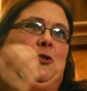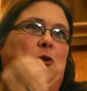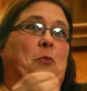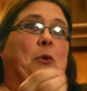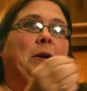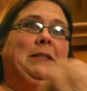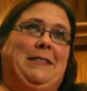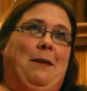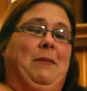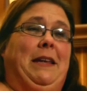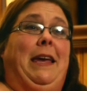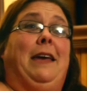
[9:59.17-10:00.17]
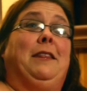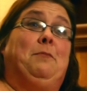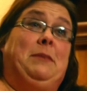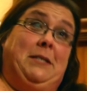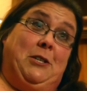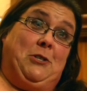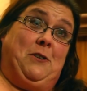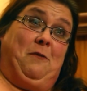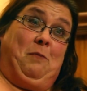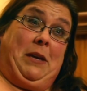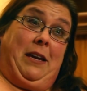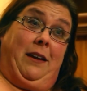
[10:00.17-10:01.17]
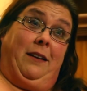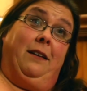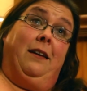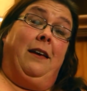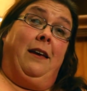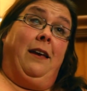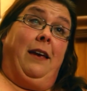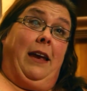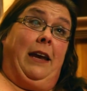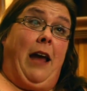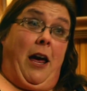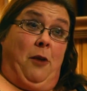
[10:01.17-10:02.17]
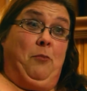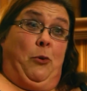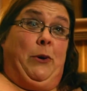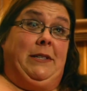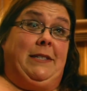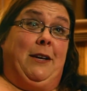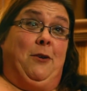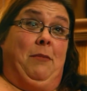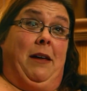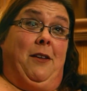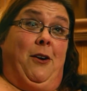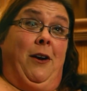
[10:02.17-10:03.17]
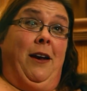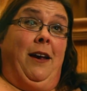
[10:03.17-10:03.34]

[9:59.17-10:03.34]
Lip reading: You put somebody in the position of being an unemployed single mother